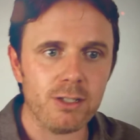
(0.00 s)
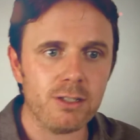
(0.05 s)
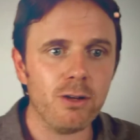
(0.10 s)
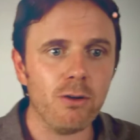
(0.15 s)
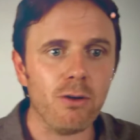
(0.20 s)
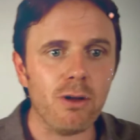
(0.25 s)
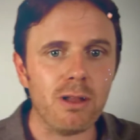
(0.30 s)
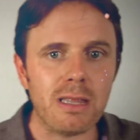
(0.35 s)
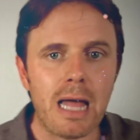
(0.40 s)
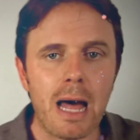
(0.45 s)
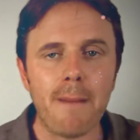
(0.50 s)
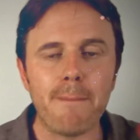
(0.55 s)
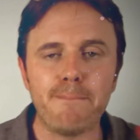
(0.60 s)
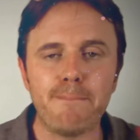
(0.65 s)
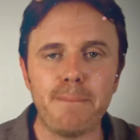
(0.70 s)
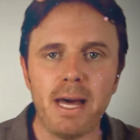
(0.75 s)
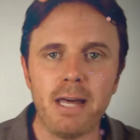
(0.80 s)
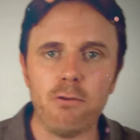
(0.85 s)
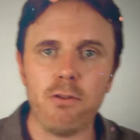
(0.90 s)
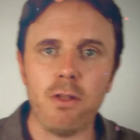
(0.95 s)
It's still a
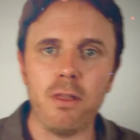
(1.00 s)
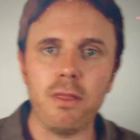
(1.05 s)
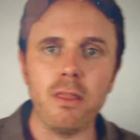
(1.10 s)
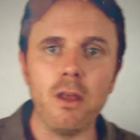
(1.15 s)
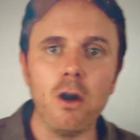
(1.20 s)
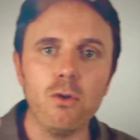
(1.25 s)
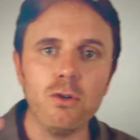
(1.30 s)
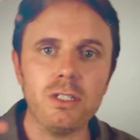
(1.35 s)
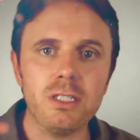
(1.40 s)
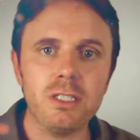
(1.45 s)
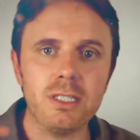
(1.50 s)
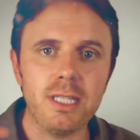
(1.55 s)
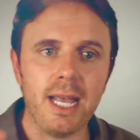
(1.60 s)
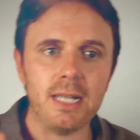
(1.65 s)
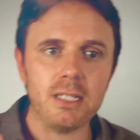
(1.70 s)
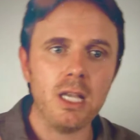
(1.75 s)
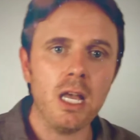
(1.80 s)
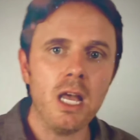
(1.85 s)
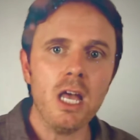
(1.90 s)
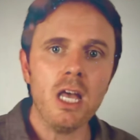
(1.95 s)
lot better than those
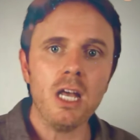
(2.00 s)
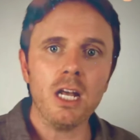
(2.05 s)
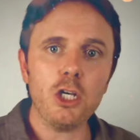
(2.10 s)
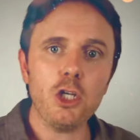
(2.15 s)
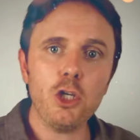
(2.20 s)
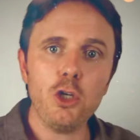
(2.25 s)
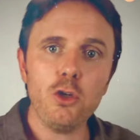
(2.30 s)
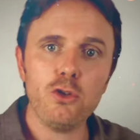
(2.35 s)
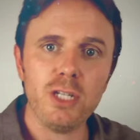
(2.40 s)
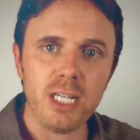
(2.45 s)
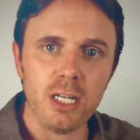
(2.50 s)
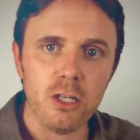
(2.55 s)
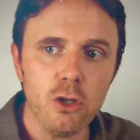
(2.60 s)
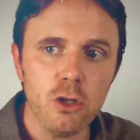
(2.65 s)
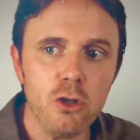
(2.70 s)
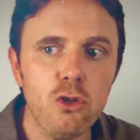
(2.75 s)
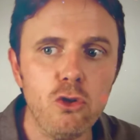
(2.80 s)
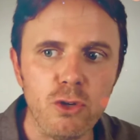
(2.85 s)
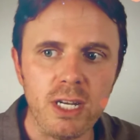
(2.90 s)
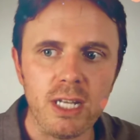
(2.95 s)
things because you're using a
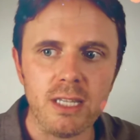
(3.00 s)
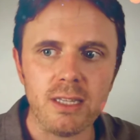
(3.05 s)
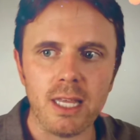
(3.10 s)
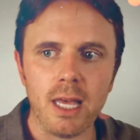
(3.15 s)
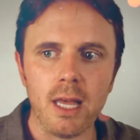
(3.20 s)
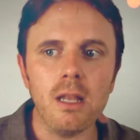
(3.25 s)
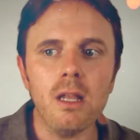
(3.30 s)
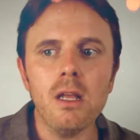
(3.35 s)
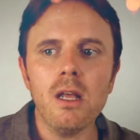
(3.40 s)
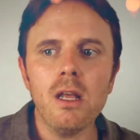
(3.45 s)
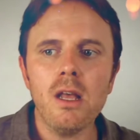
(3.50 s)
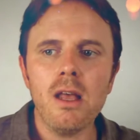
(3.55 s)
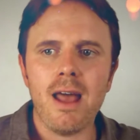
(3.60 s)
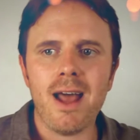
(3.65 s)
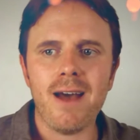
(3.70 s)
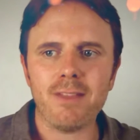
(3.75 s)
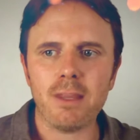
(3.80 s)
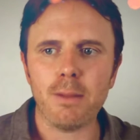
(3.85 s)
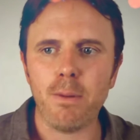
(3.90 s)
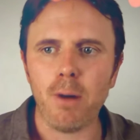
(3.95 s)
nutrient that
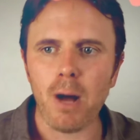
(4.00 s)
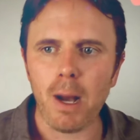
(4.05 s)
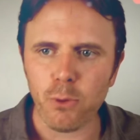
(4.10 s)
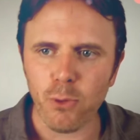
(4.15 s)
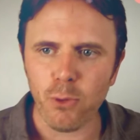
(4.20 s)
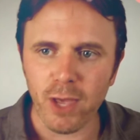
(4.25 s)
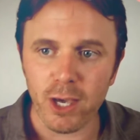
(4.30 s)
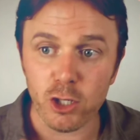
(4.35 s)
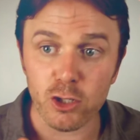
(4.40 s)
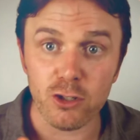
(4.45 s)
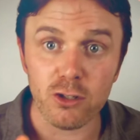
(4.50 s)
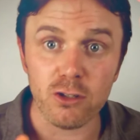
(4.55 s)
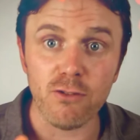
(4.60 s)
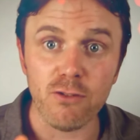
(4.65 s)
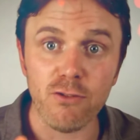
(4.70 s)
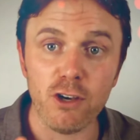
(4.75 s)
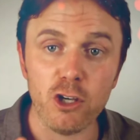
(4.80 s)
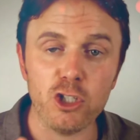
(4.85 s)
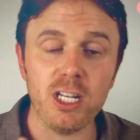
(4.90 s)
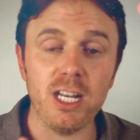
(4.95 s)
half the population is
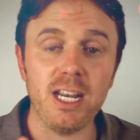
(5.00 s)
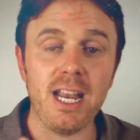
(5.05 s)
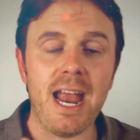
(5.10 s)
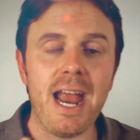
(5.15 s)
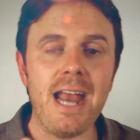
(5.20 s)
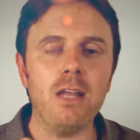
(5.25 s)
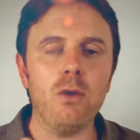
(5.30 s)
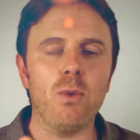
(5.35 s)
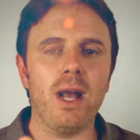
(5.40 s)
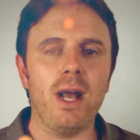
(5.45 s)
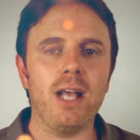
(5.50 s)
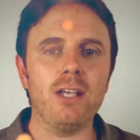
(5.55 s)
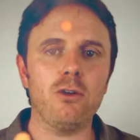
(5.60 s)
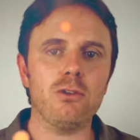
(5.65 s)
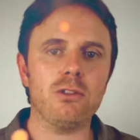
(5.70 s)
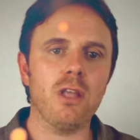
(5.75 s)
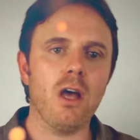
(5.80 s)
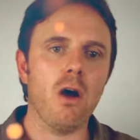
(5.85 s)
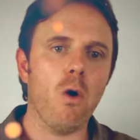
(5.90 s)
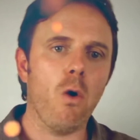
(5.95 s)
deficient in anyway.
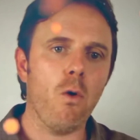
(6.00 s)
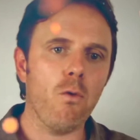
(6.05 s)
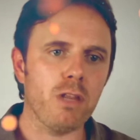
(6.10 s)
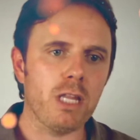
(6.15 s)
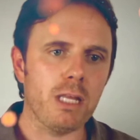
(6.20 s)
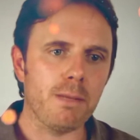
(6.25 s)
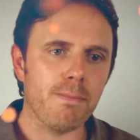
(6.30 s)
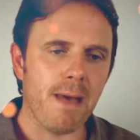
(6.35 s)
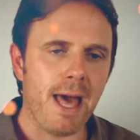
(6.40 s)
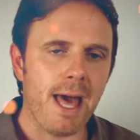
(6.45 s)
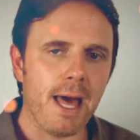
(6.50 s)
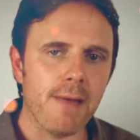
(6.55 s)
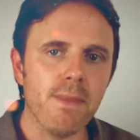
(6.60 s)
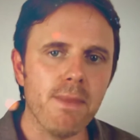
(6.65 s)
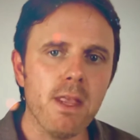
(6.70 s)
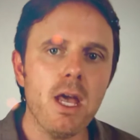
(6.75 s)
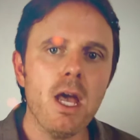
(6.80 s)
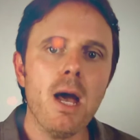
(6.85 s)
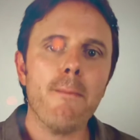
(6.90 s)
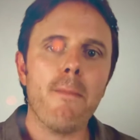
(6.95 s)
So it's not overly
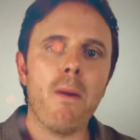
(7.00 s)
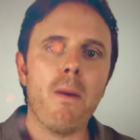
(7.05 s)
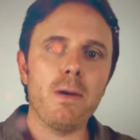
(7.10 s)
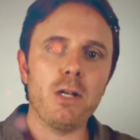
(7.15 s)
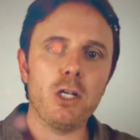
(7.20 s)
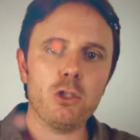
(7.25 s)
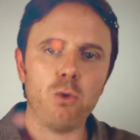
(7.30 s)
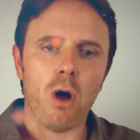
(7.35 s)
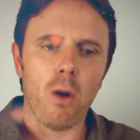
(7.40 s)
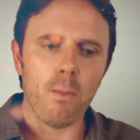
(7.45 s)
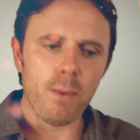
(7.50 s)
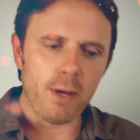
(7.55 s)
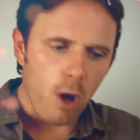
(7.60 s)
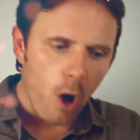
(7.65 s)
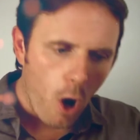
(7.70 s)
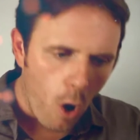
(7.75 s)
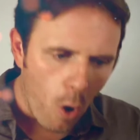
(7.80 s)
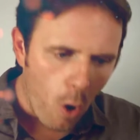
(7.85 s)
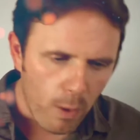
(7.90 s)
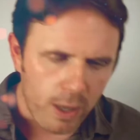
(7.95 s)
bad, but
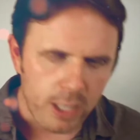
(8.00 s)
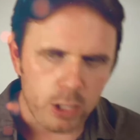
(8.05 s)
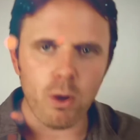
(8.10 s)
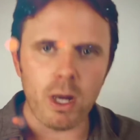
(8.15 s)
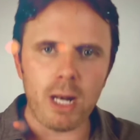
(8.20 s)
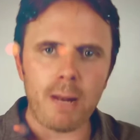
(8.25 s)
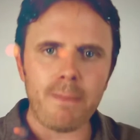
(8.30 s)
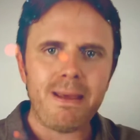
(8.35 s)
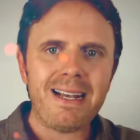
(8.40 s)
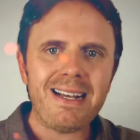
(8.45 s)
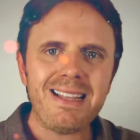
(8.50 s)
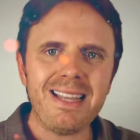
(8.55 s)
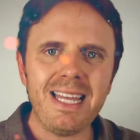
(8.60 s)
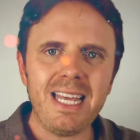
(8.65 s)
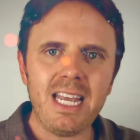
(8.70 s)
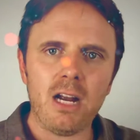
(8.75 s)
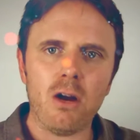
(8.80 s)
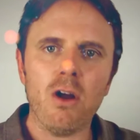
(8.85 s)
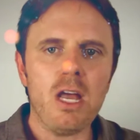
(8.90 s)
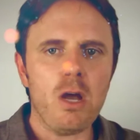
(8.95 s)
we always want to be
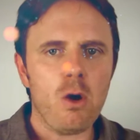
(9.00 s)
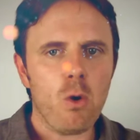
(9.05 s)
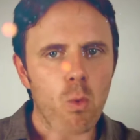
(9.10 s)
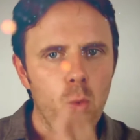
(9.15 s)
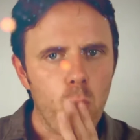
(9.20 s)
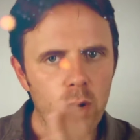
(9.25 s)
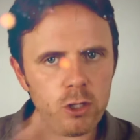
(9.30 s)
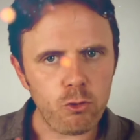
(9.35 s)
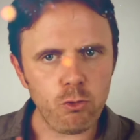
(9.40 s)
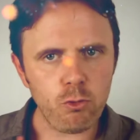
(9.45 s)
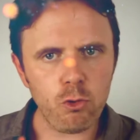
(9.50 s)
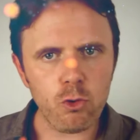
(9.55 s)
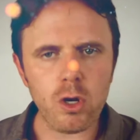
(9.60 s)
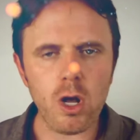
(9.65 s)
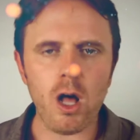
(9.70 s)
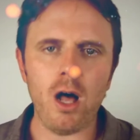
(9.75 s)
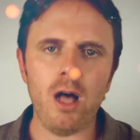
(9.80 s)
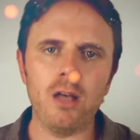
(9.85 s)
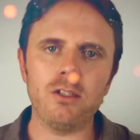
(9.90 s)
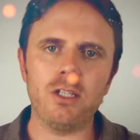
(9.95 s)
clear what's
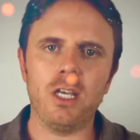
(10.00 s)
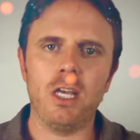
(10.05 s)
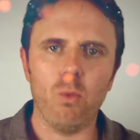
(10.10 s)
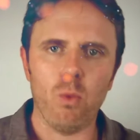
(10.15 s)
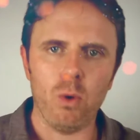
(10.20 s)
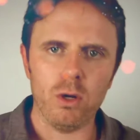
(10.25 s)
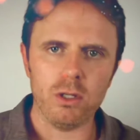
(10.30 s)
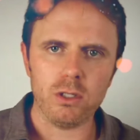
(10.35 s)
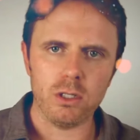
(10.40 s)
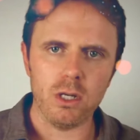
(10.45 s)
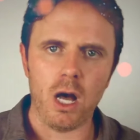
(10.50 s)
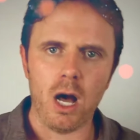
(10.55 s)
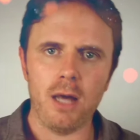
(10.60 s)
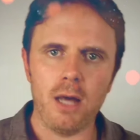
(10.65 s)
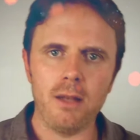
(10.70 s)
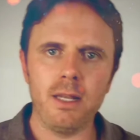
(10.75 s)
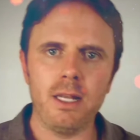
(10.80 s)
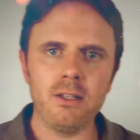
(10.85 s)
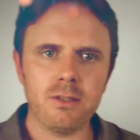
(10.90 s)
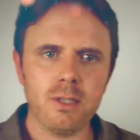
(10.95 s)
root cause and what's not.